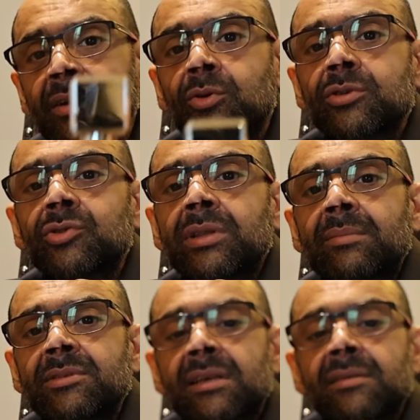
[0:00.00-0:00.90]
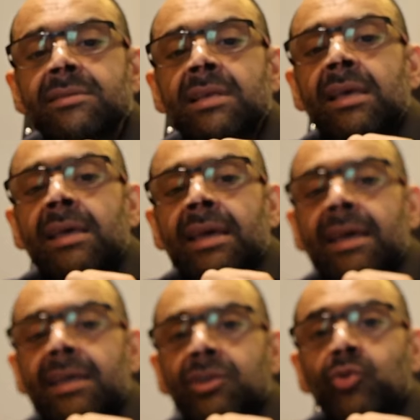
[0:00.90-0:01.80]
nose to themselves,
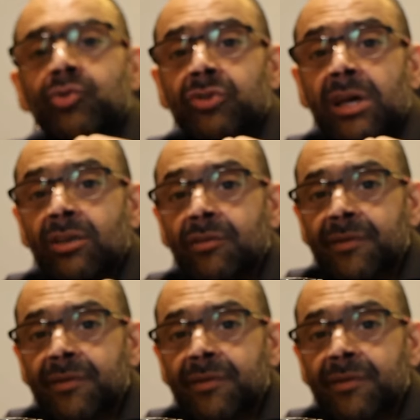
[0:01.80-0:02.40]
and do try your